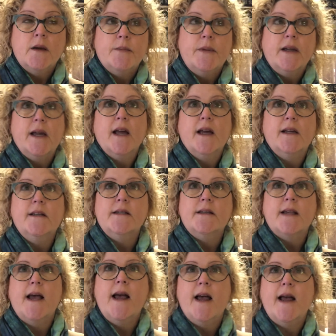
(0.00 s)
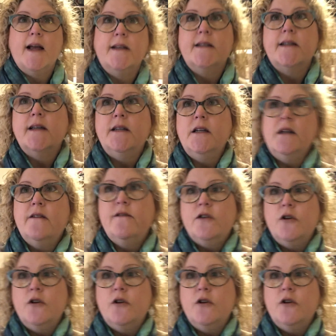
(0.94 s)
Because, as any of